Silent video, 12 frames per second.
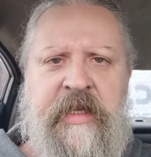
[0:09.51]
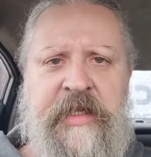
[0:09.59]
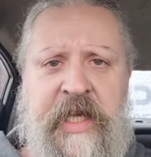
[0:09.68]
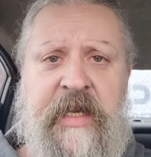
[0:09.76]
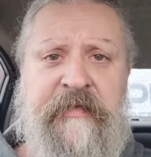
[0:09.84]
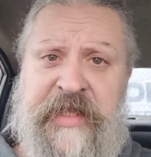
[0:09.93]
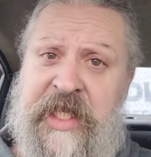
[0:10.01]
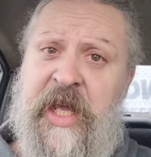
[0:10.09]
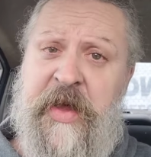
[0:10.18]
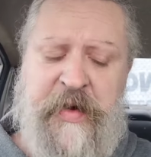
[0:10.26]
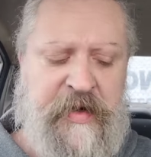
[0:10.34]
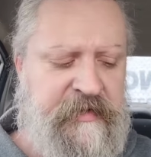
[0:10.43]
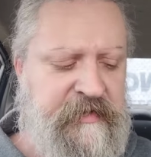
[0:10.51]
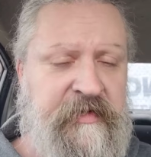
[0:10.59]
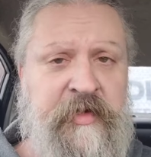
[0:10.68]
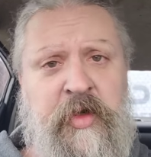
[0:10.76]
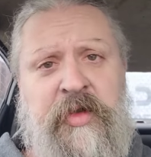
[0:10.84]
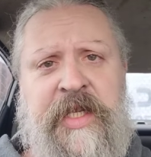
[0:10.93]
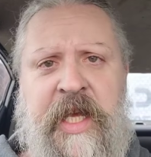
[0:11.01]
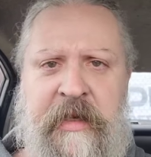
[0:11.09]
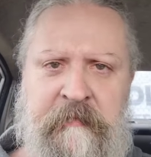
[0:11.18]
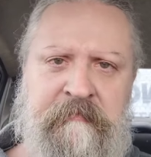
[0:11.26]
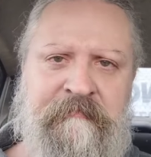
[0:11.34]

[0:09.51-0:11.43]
Day of Tyr. Tuesday.